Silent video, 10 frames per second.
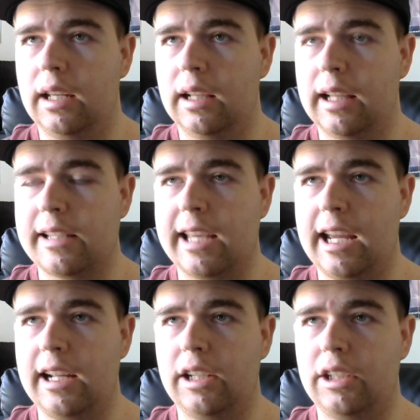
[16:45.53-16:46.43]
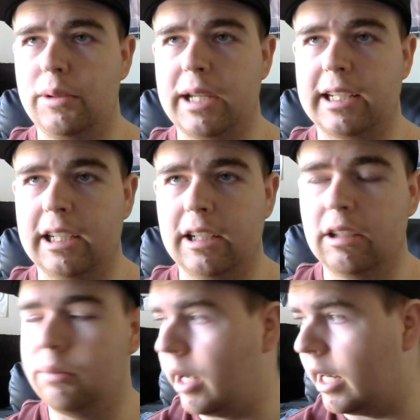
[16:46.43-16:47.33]
let's say you get
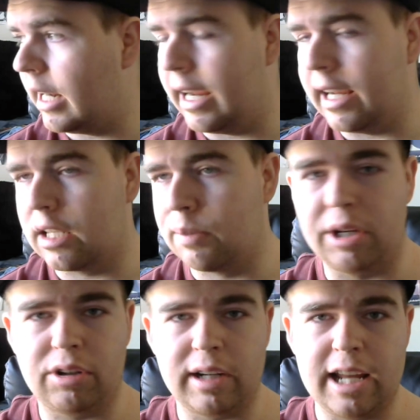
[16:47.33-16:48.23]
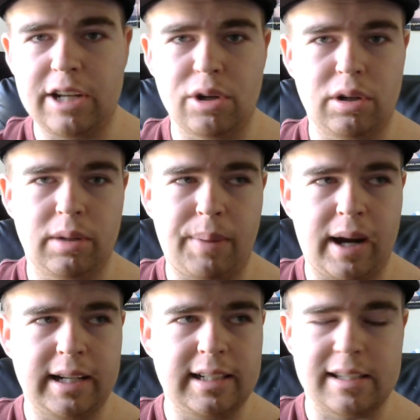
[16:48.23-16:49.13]
killed by a splinter grenade. Your
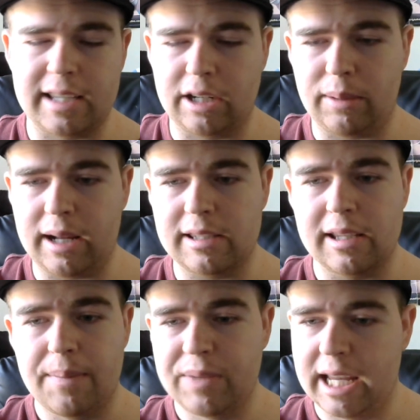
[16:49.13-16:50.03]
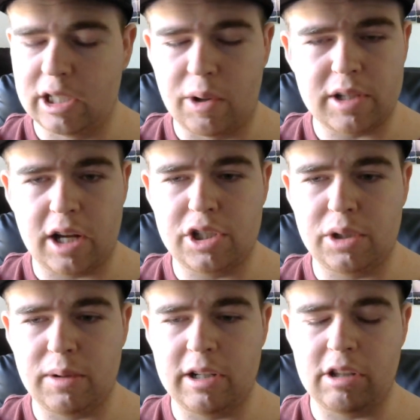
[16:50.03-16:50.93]
body disintegrates. It goes
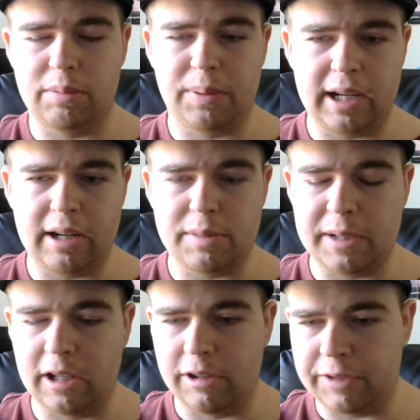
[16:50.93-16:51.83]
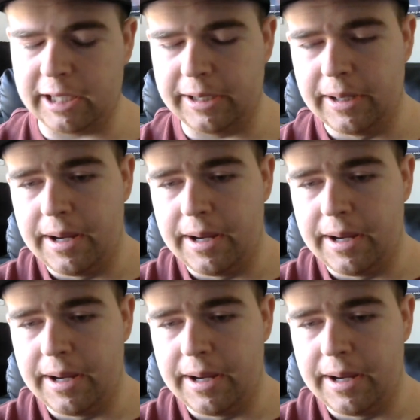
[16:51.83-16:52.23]
onto another player's P O V.